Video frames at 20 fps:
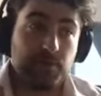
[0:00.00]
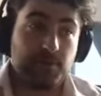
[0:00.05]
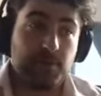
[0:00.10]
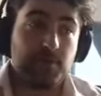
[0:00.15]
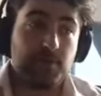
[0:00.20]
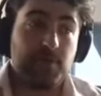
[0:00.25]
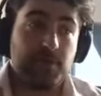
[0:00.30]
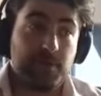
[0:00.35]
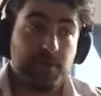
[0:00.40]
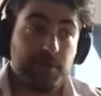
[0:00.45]

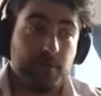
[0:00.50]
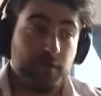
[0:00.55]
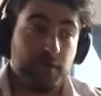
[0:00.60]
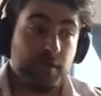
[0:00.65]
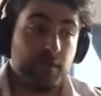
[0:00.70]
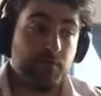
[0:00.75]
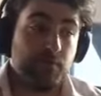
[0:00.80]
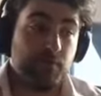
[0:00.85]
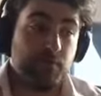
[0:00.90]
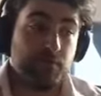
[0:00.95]
typically,
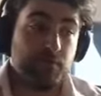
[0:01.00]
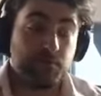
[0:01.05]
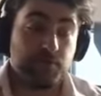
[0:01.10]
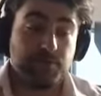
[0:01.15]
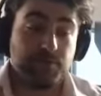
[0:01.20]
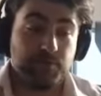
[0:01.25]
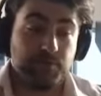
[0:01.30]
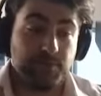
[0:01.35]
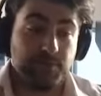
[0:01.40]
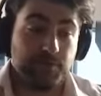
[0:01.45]
if you're a
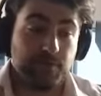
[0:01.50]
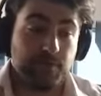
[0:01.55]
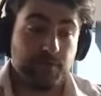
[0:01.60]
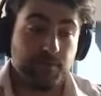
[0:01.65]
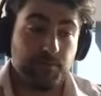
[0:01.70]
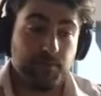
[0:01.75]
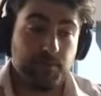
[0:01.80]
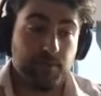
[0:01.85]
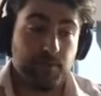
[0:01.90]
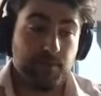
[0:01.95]
20 person
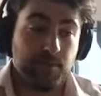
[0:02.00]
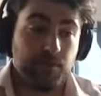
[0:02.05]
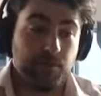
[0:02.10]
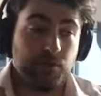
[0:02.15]
company,